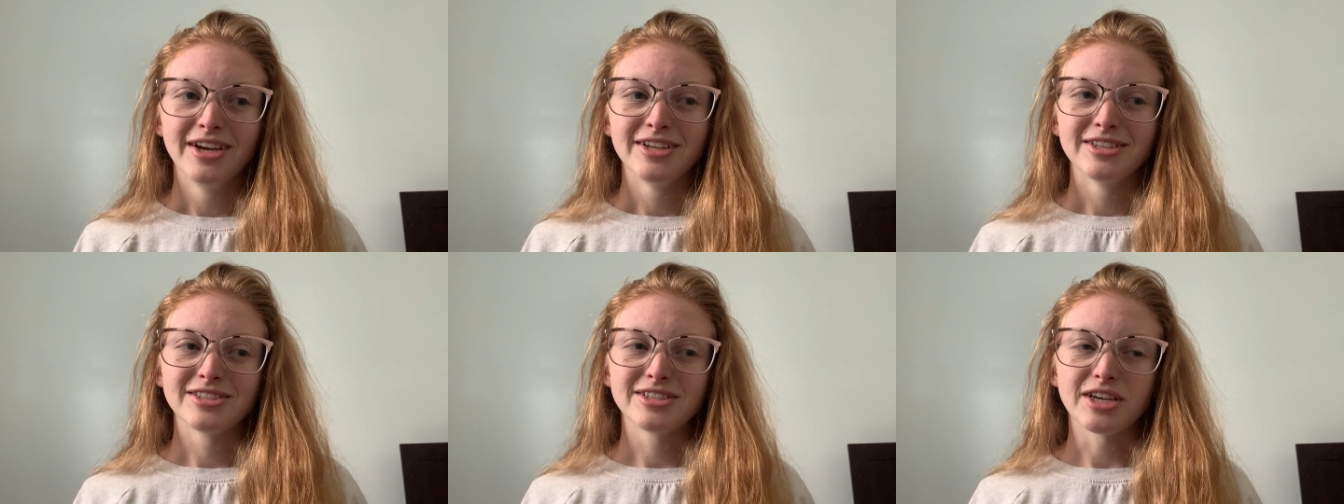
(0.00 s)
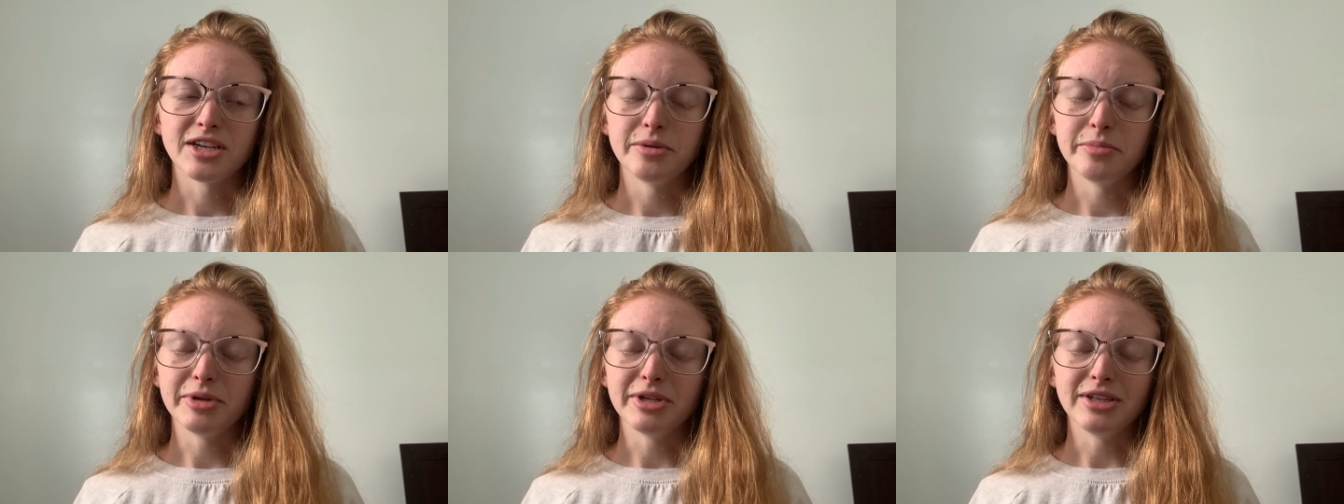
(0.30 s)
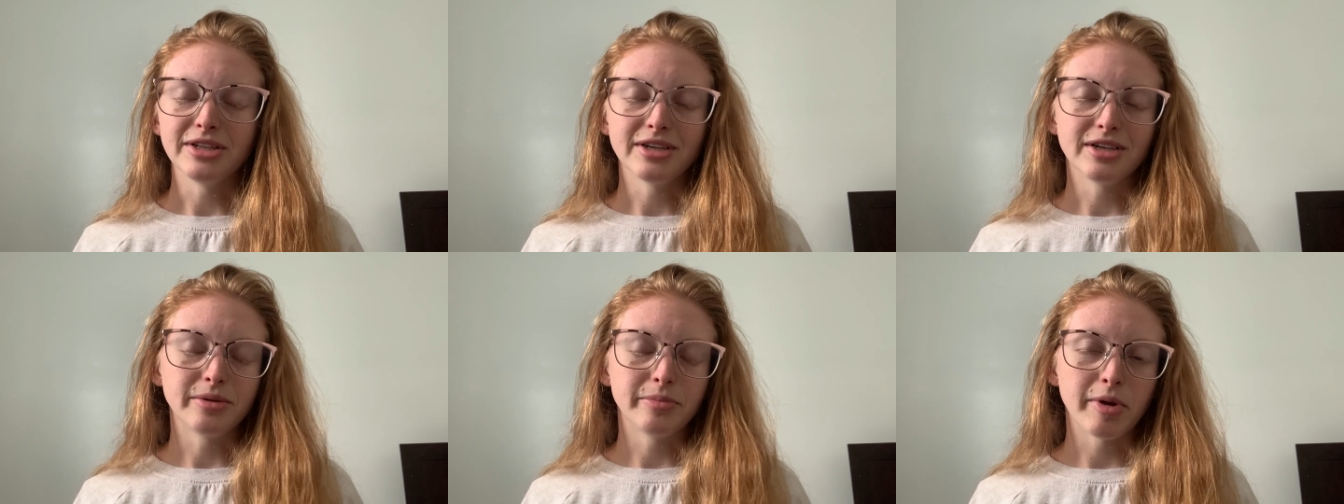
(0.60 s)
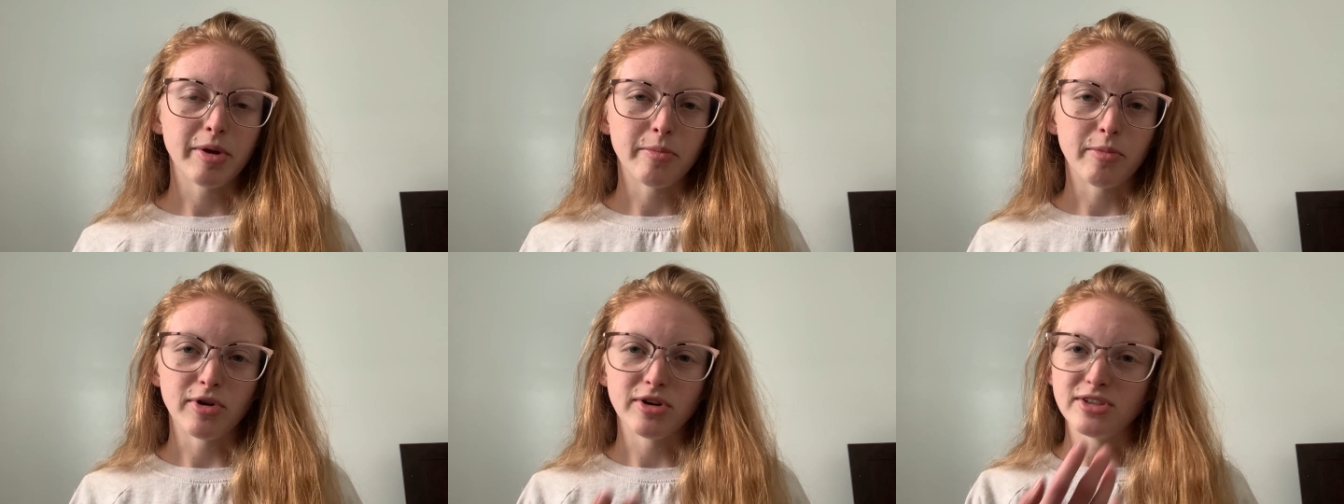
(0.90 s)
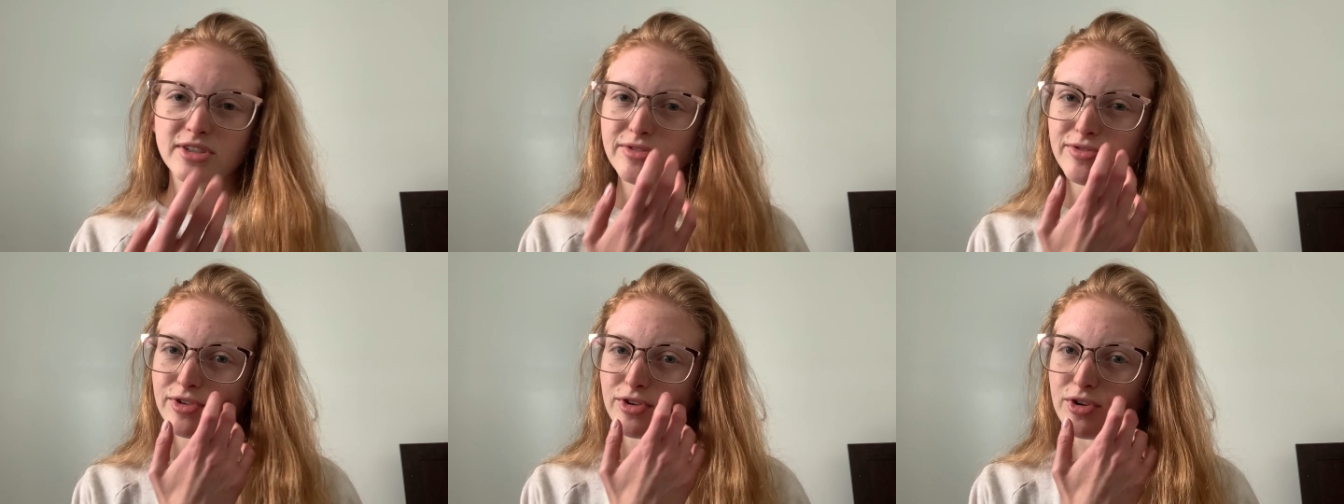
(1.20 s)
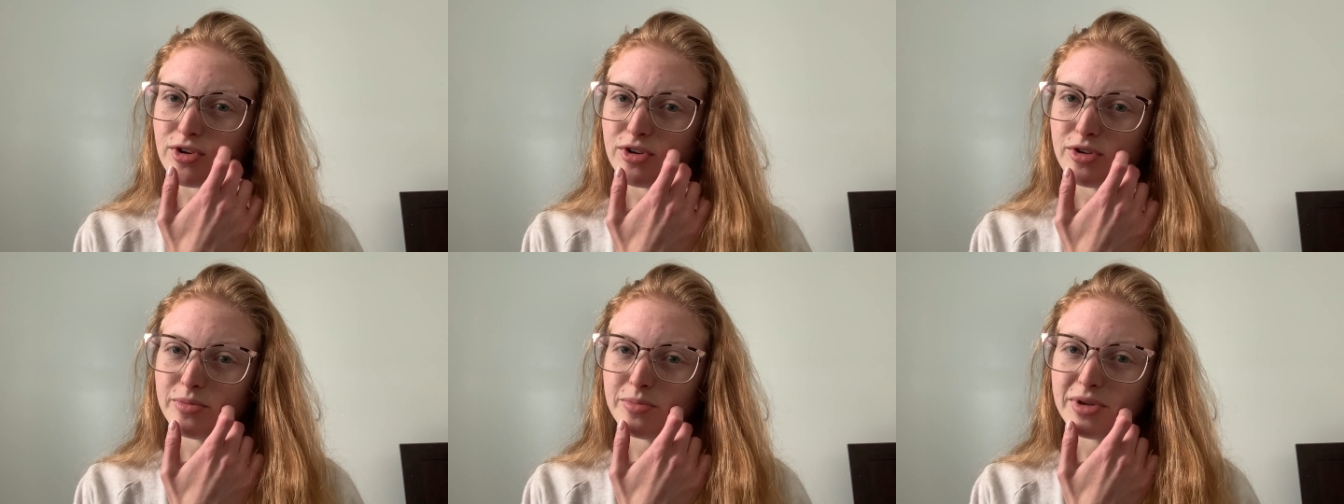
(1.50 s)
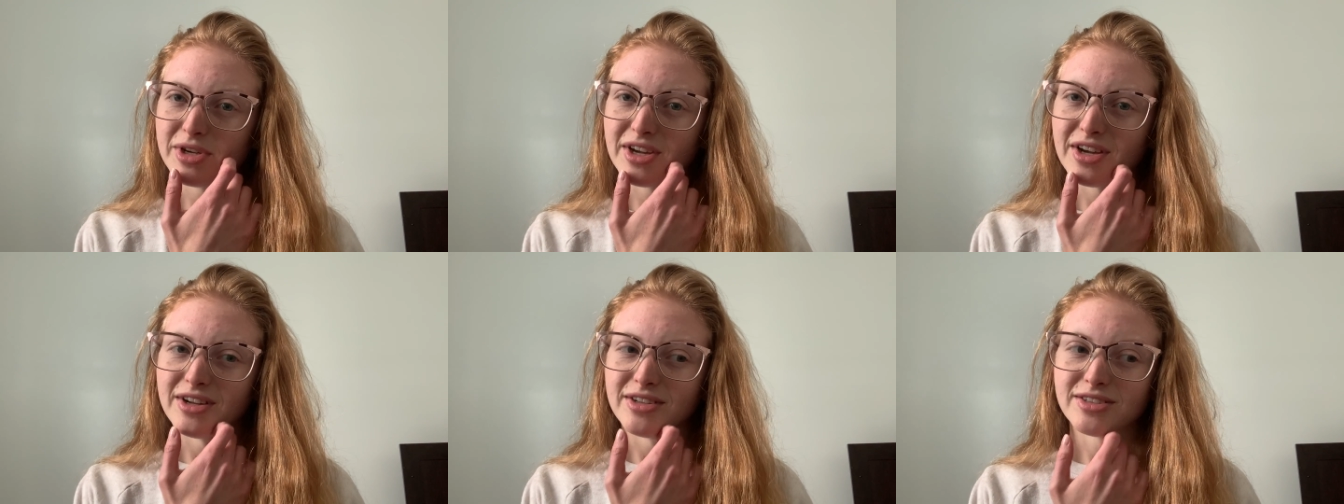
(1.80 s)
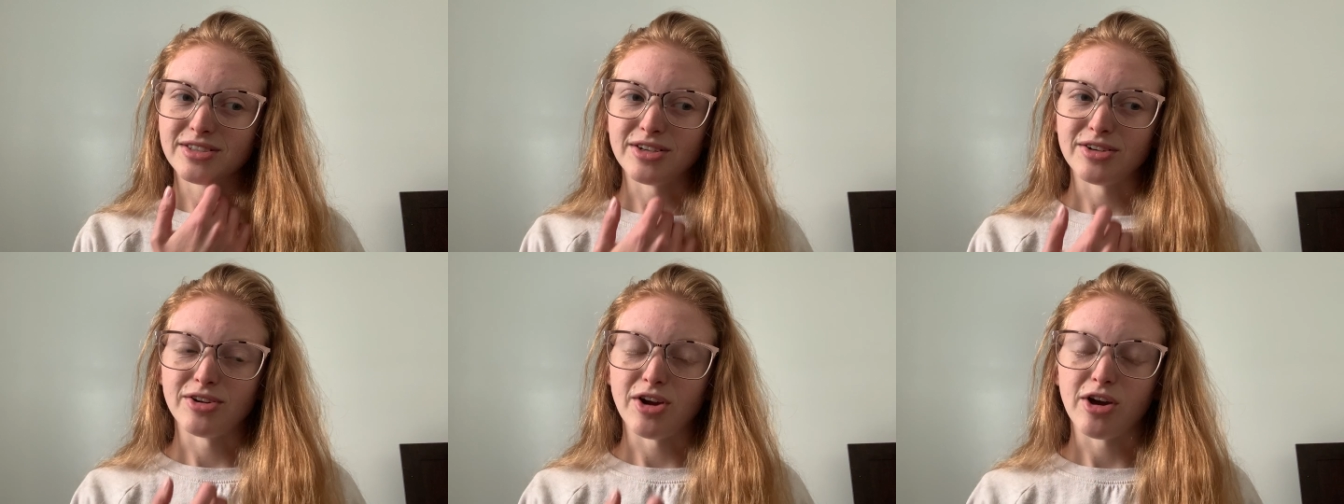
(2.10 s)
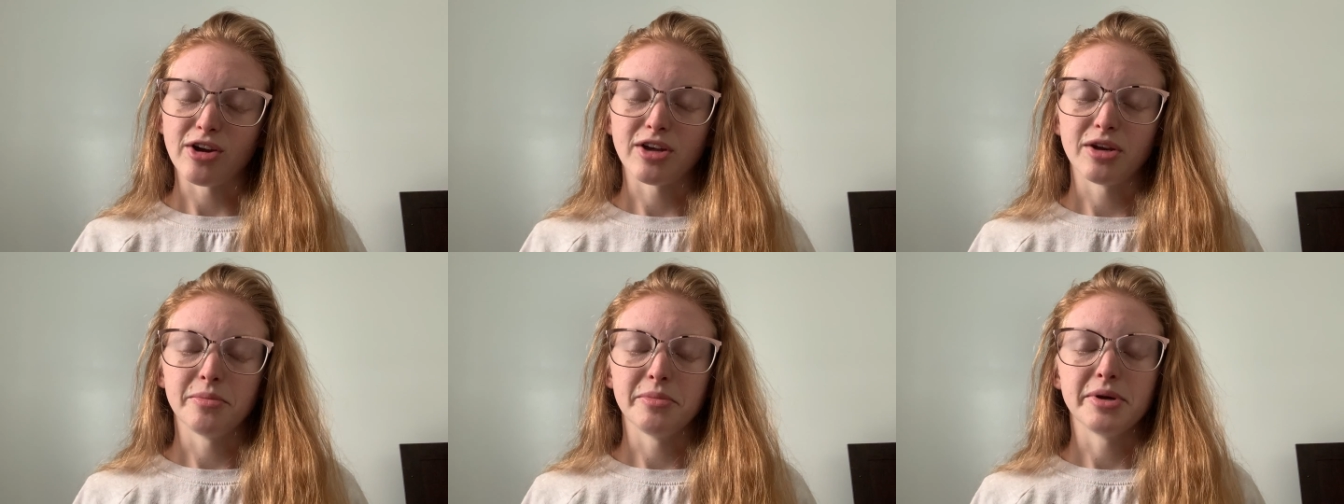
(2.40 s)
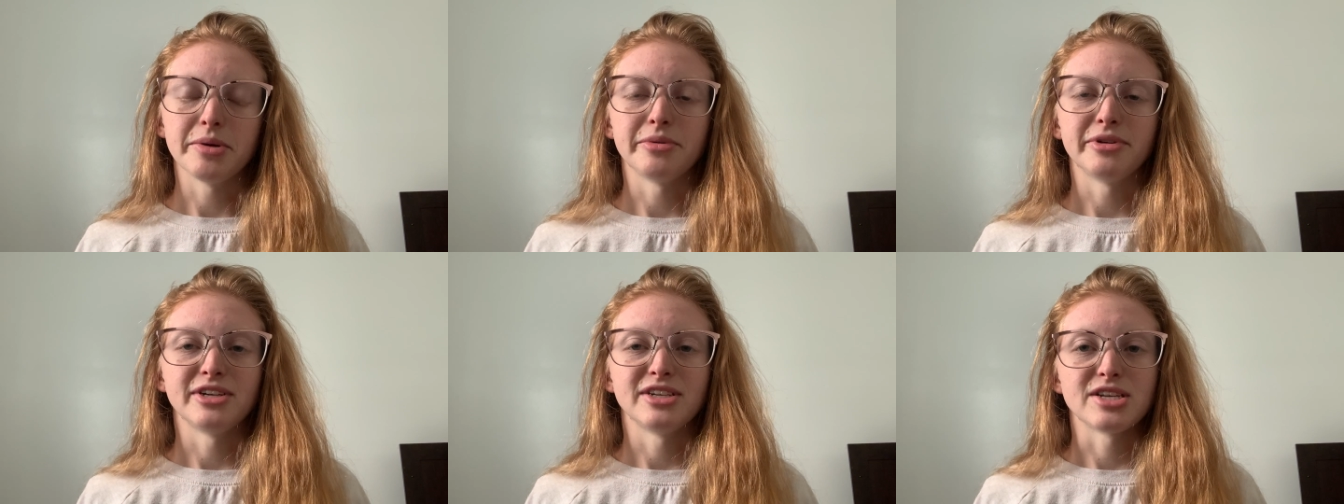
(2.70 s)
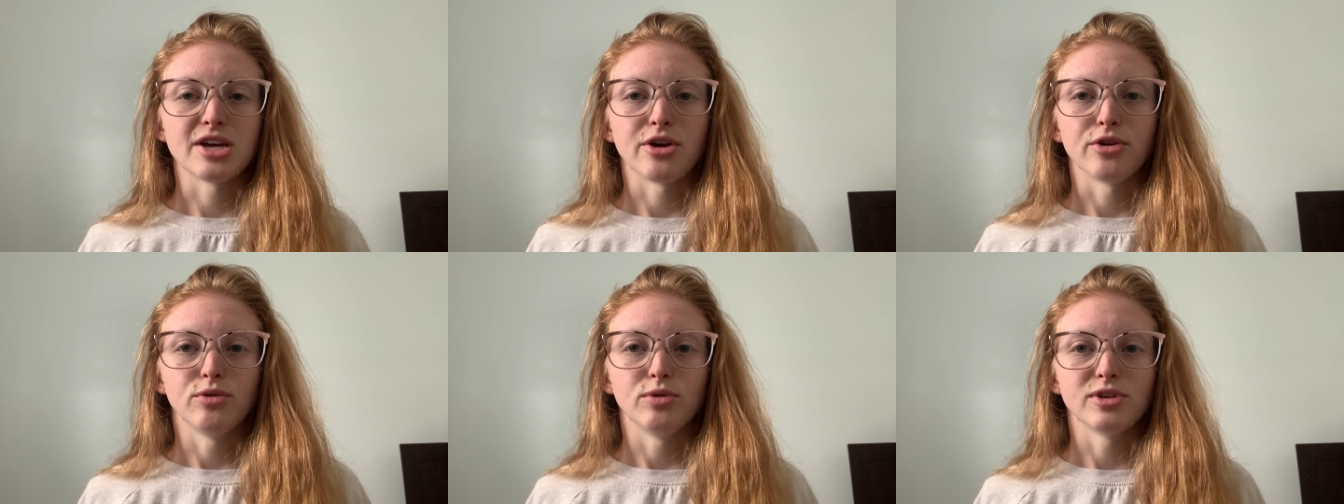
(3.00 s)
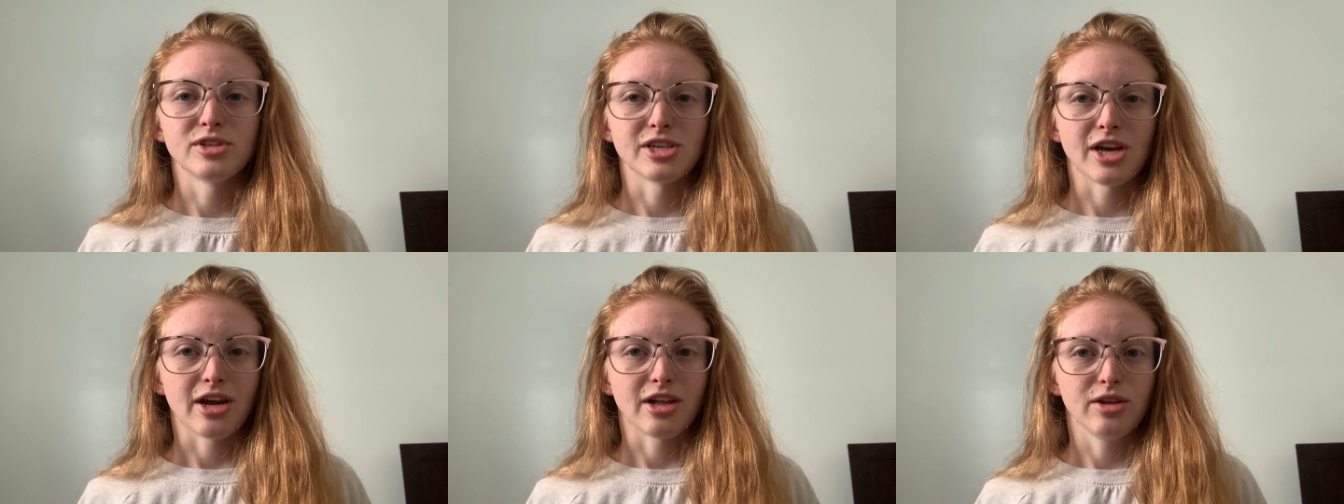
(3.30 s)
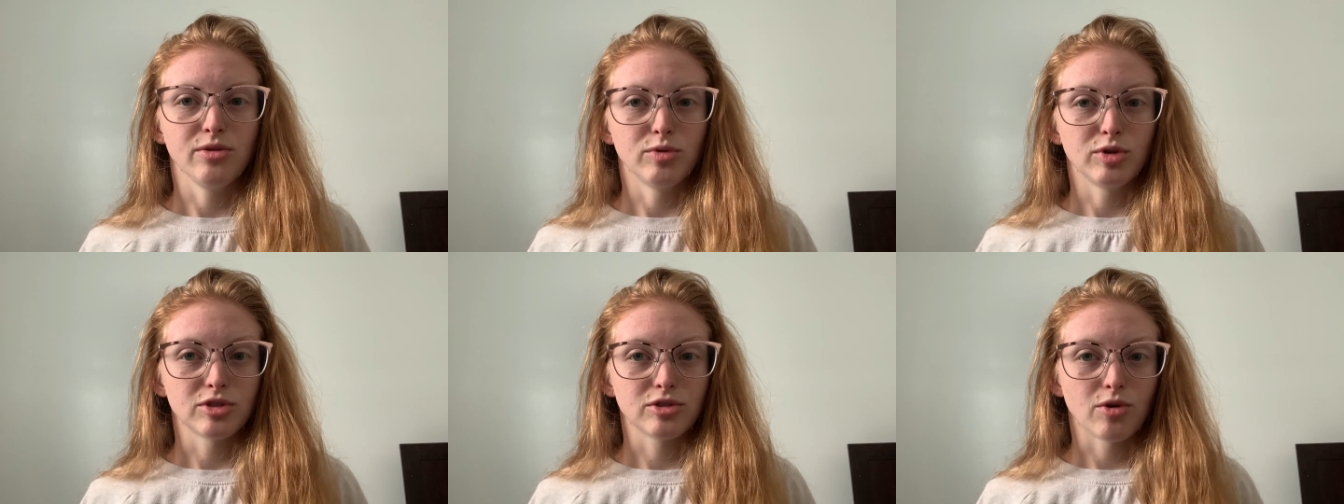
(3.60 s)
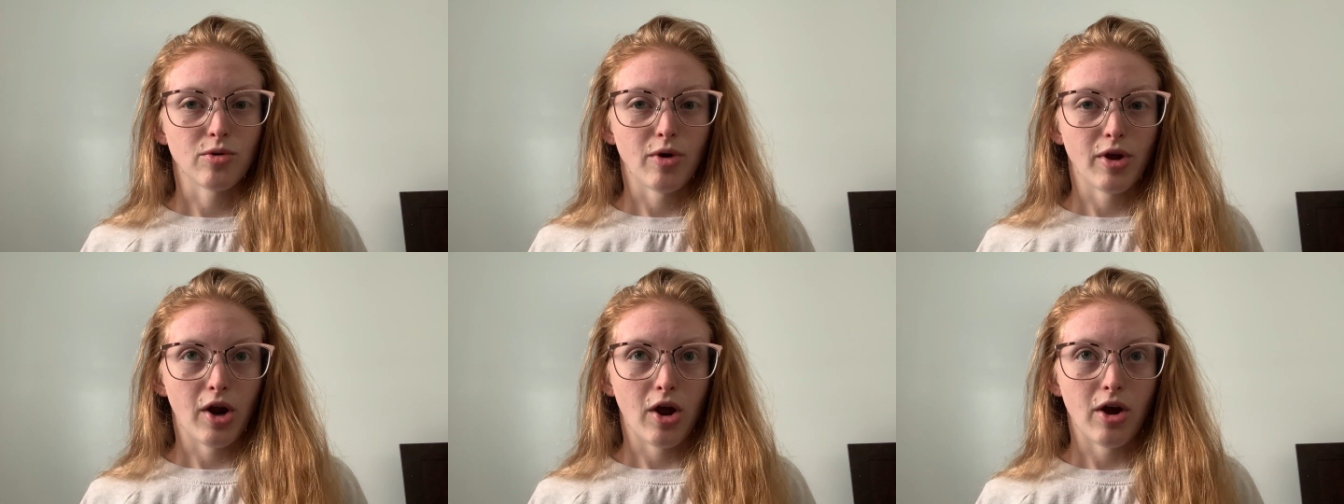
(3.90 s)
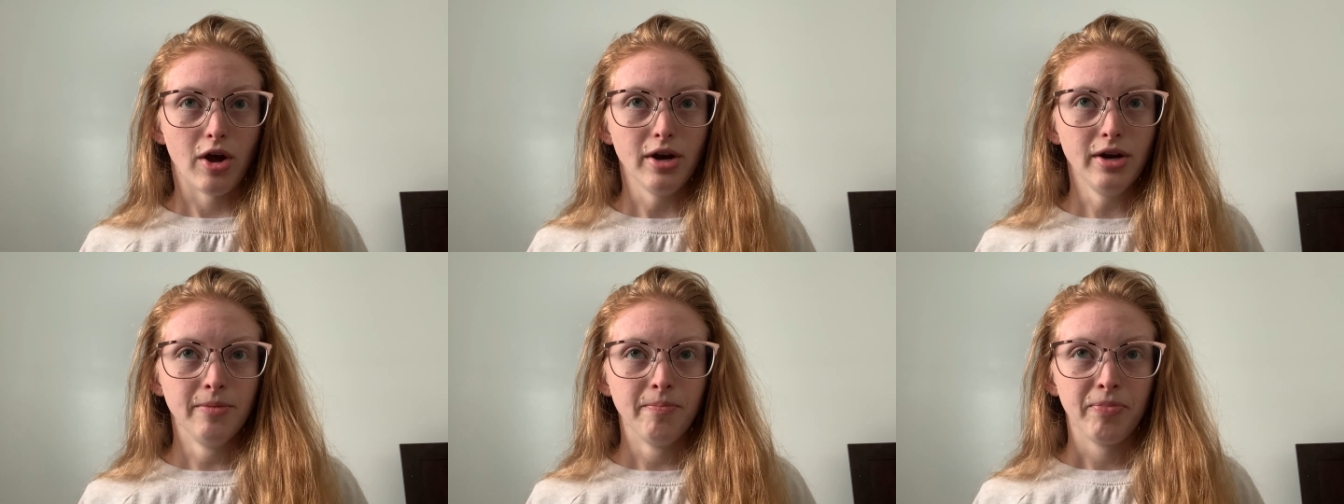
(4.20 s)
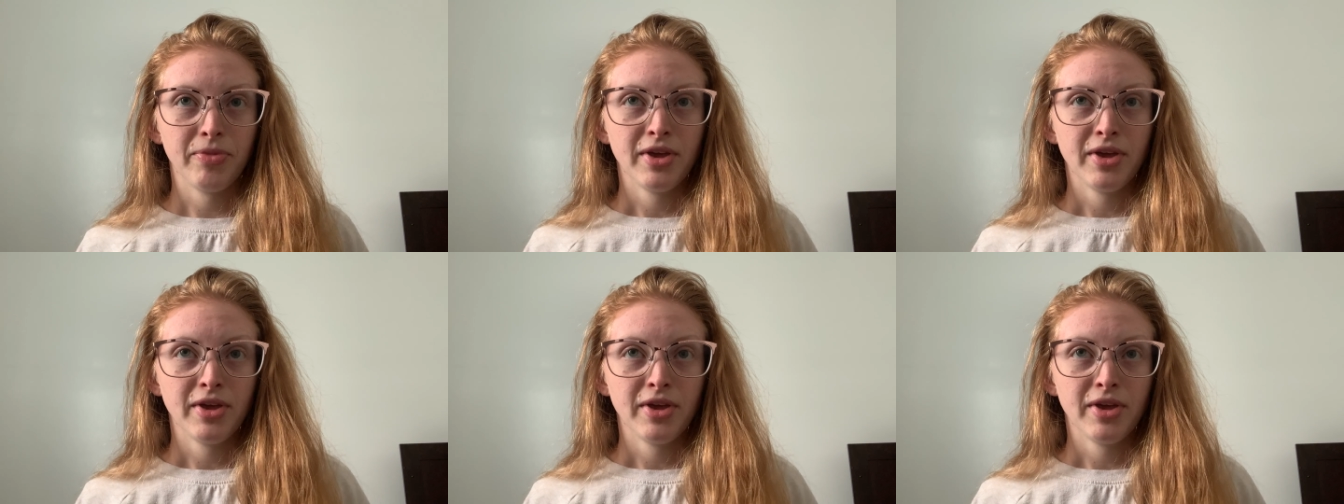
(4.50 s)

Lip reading: it's going to be a little bit more difficult because they're not going to be able to tell you exactly what's going on.